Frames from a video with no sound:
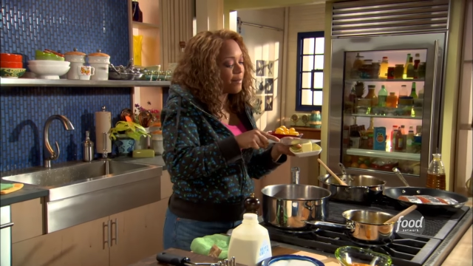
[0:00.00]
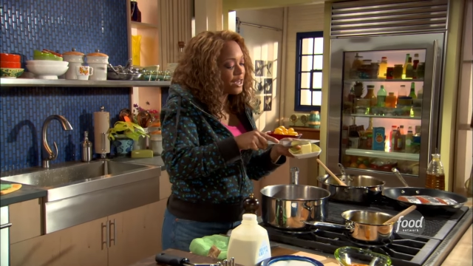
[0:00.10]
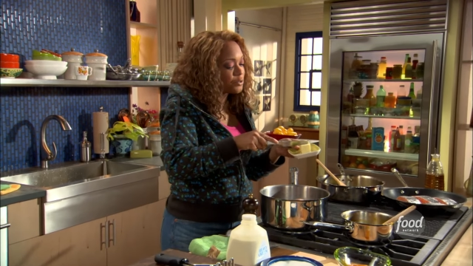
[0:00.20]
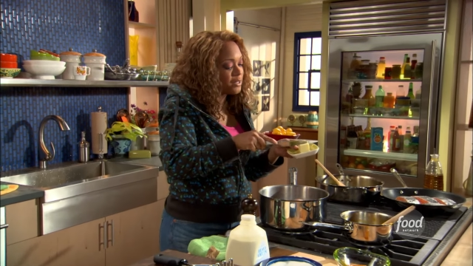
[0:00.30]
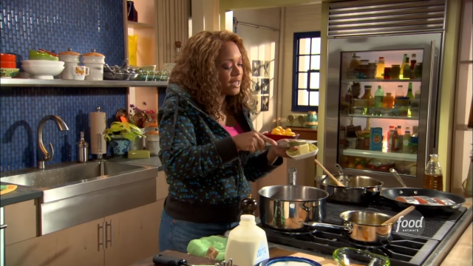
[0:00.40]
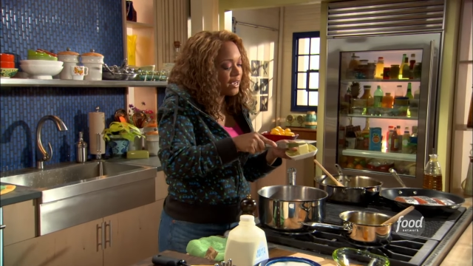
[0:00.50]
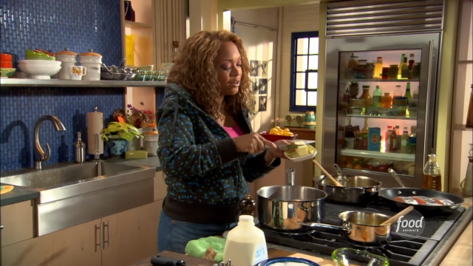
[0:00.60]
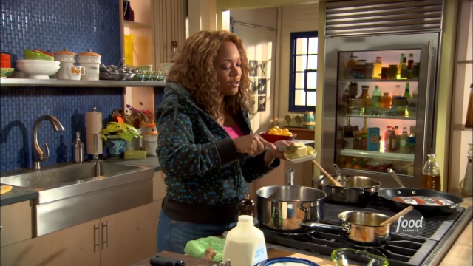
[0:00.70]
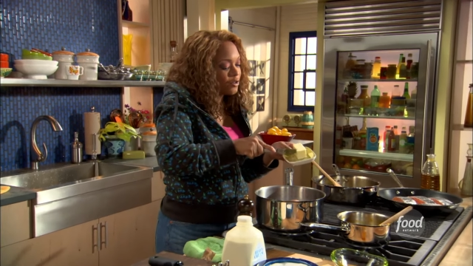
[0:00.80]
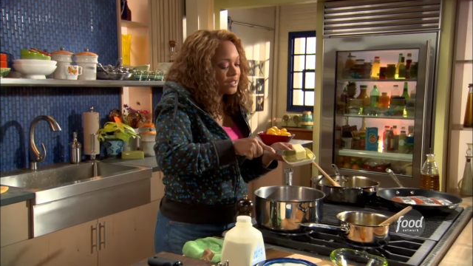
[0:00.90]
mashed
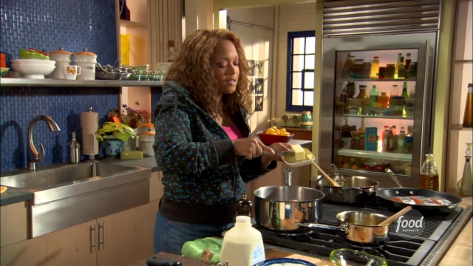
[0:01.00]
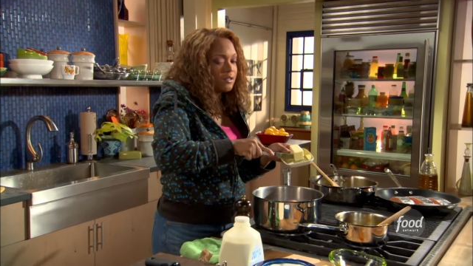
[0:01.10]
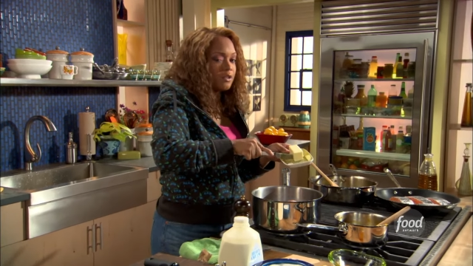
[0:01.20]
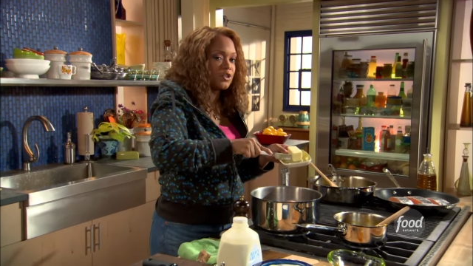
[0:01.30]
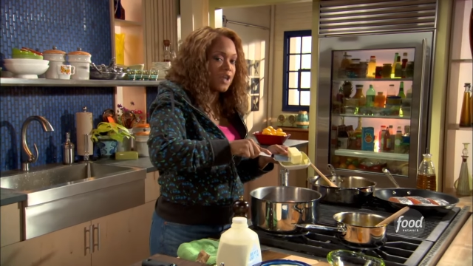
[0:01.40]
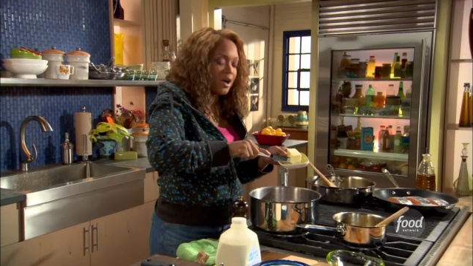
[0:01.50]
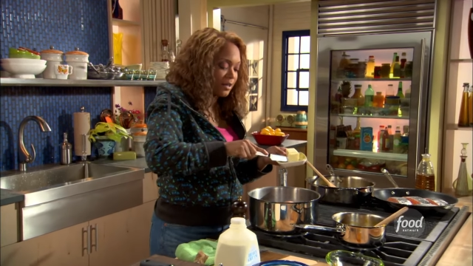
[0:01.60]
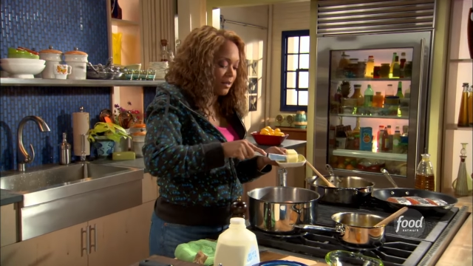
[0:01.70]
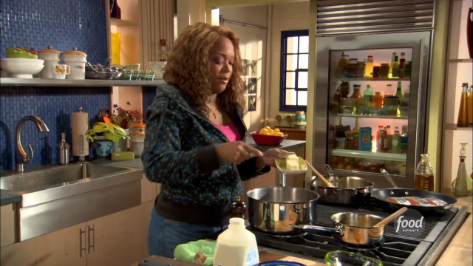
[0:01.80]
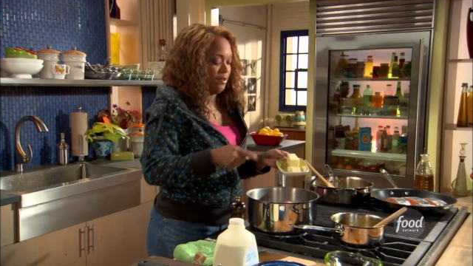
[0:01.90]
potatoes is a little
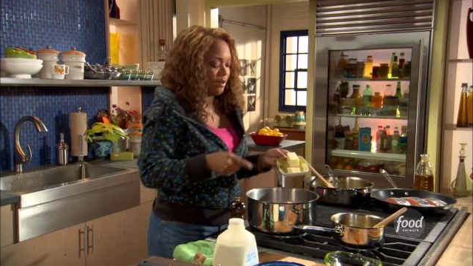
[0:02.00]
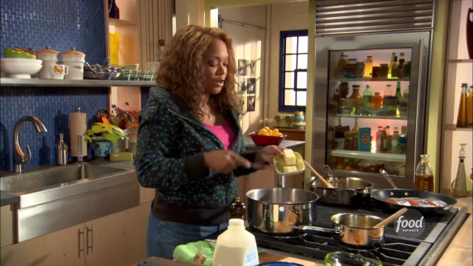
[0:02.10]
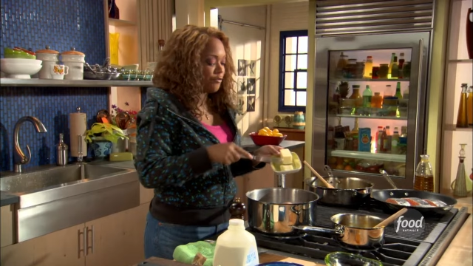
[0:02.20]
chunky. You know,